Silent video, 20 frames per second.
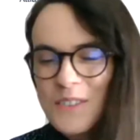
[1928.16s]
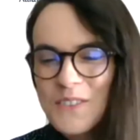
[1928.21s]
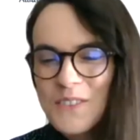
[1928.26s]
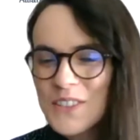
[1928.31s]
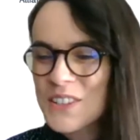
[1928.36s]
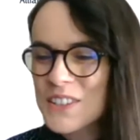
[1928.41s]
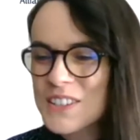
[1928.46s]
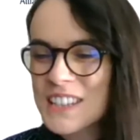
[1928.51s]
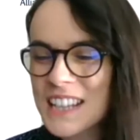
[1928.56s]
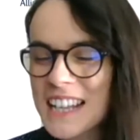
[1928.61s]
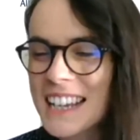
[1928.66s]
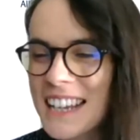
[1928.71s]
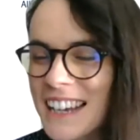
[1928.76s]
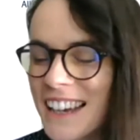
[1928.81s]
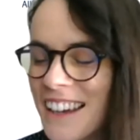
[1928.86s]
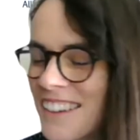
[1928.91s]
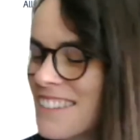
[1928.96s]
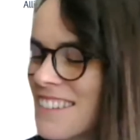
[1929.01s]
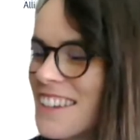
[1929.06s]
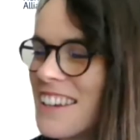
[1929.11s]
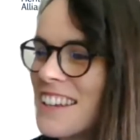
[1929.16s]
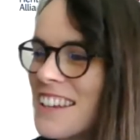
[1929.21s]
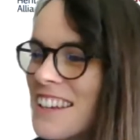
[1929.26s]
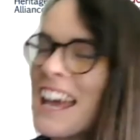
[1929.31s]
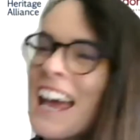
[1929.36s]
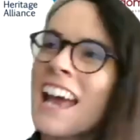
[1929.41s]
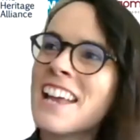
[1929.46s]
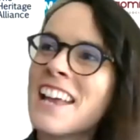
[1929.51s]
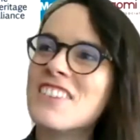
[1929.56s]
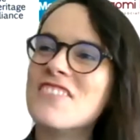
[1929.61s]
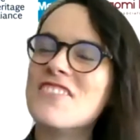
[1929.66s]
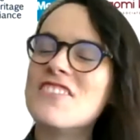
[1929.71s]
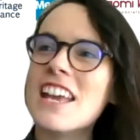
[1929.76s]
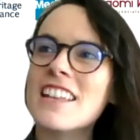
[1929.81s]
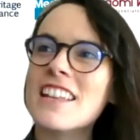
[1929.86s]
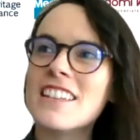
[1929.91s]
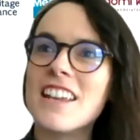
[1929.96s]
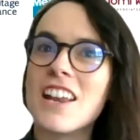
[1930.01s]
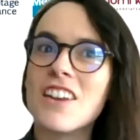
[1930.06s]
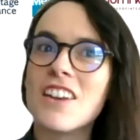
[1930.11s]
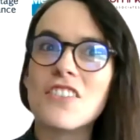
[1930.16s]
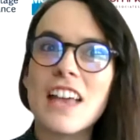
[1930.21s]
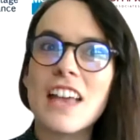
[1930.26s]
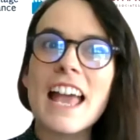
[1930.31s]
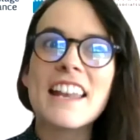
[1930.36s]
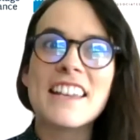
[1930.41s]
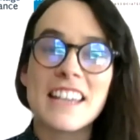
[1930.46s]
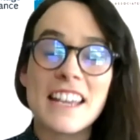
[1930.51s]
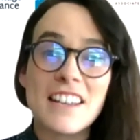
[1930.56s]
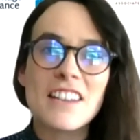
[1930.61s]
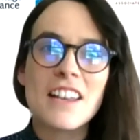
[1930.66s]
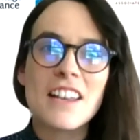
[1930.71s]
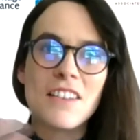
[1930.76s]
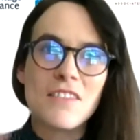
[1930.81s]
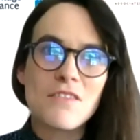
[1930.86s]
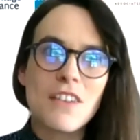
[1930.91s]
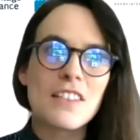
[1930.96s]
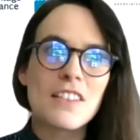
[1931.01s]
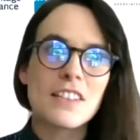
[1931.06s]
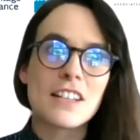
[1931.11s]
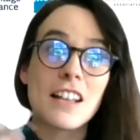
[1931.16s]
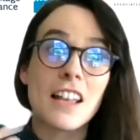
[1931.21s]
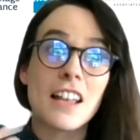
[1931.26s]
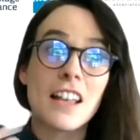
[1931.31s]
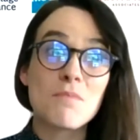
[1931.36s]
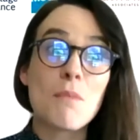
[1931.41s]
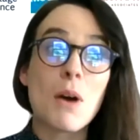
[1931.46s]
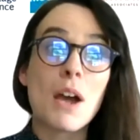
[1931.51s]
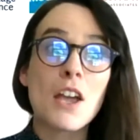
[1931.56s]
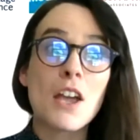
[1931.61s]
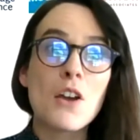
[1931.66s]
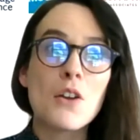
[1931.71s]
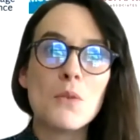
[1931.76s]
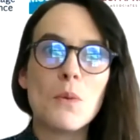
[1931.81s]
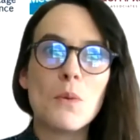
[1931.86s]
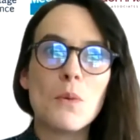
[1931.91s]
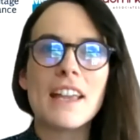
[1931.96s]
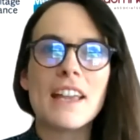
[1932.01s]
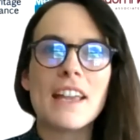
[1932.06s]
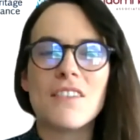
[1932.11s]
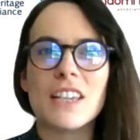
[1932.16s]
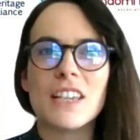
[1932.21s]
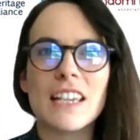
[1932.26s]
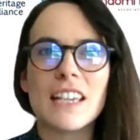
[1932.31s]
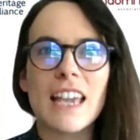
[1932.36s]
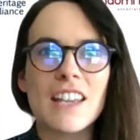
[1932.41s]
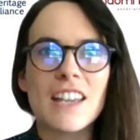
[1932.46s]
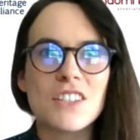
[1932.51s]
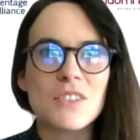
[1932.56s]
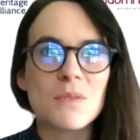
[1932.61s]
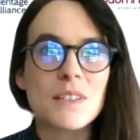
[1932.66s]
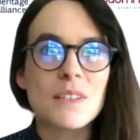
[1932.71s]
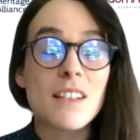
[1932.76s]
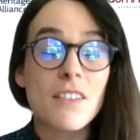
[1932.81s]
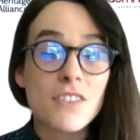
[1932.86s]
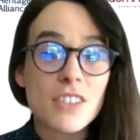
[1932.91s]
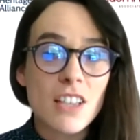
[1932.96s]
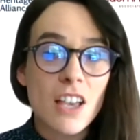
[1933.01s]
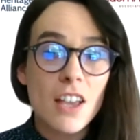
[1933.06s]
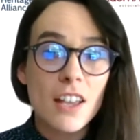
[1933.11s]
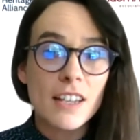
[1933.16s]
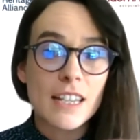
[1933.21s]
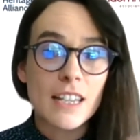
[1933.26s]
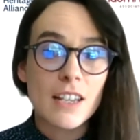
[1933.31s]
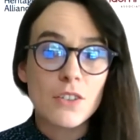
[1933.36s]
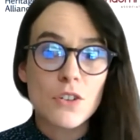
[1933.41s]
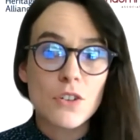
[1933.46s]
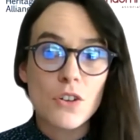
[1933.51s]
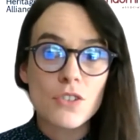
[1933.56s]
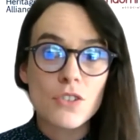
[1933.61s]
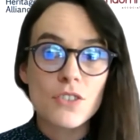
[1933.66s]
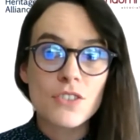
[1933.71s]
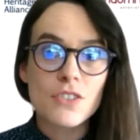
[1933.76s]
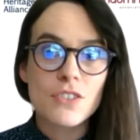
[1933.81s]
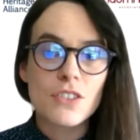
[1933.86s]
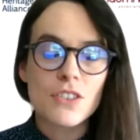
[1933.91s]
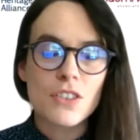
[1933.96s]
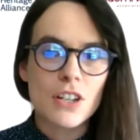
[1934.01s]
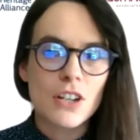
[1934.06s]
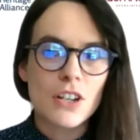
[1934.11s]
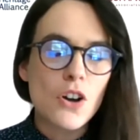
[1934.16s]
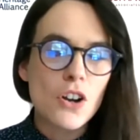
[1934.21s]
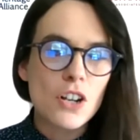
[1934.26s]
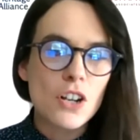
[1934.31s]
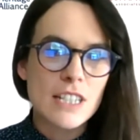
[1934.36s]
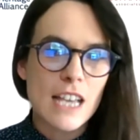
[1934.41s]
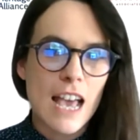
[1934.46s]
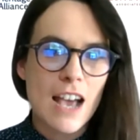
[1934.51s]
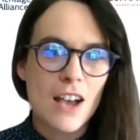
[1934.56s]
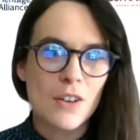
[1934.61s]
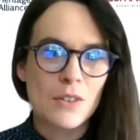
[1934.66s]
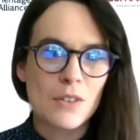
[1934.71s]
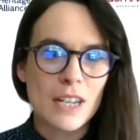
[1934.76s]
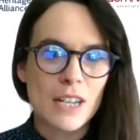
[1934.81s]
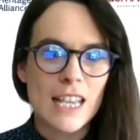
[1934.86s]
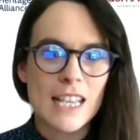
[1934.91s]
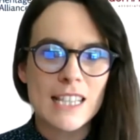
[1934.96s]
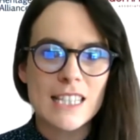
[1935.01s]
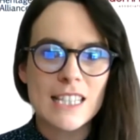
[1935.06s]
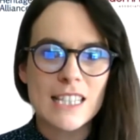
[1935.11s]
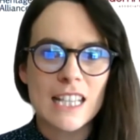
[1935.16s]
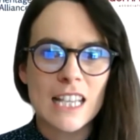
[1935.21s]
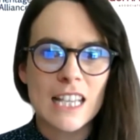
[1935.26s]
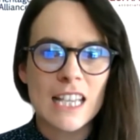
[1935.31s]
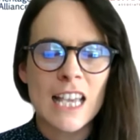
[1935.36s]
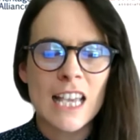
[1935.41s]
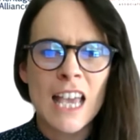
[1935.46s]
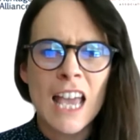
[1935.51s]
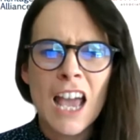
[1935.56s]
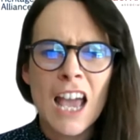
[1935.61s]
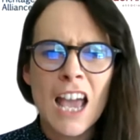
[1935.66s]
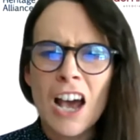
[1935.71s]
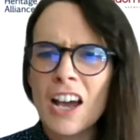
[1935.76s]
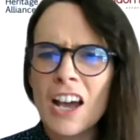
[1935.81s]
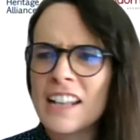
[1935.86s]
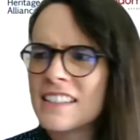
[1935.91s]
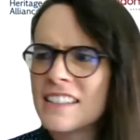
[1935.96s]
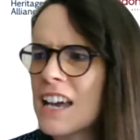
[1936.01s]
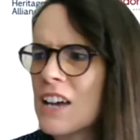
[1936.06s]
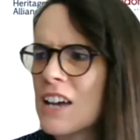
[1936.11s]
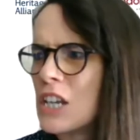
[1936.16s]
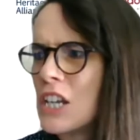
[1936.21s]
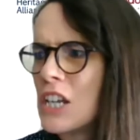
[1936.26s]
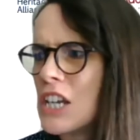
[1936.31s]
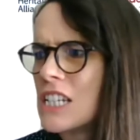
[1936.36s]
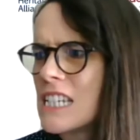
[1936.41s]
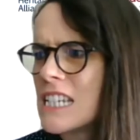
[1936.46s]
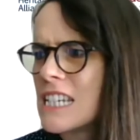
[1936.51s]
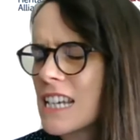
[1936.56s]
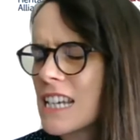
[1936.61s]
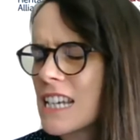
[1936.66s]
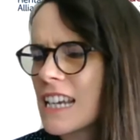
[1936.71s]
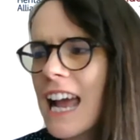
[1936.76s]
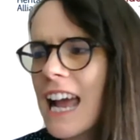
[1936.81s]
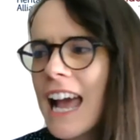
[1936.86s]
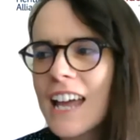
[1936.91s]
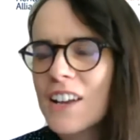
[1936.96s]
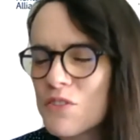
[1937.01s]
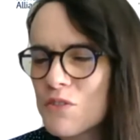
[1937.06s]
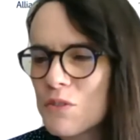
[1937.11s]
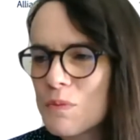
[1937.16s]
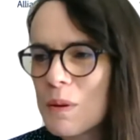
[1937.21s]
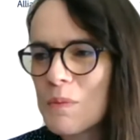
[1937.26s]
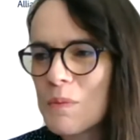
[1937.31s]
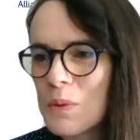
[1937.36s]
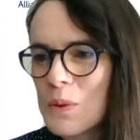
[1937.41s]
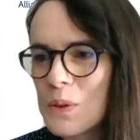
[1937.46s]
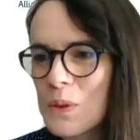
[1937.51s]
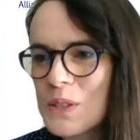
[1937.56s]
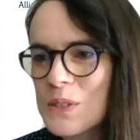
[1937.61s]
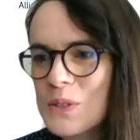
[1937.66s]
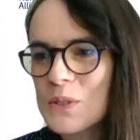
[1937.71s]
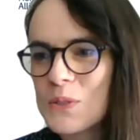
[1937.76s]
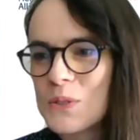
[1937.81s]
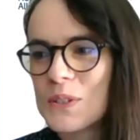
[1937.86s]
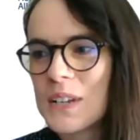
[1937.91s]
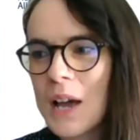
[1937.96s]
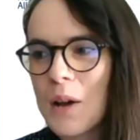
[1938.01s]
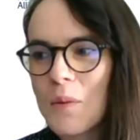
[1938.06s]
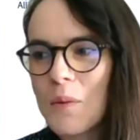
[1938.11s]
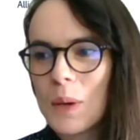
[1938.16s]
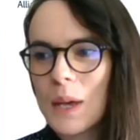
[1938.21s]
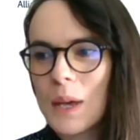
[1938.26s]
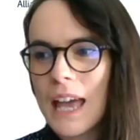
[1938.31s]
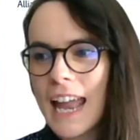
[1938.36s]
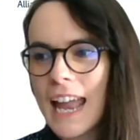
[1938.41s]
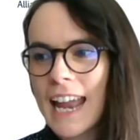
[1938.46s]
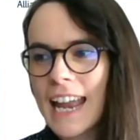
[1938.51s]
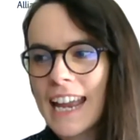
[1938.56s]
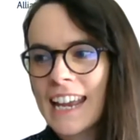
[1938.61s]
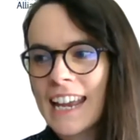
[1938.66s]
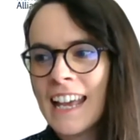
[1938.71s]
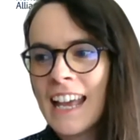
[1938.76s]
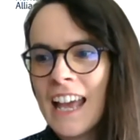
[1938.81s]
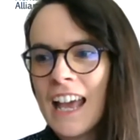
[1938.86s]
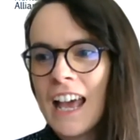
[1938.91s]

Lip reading: was just thinking, you hit the nail on the head. In fact, like my own way of engaging yourself, certainly across the lockdown, is that I downloaded, I cannot remember what it's called now, but a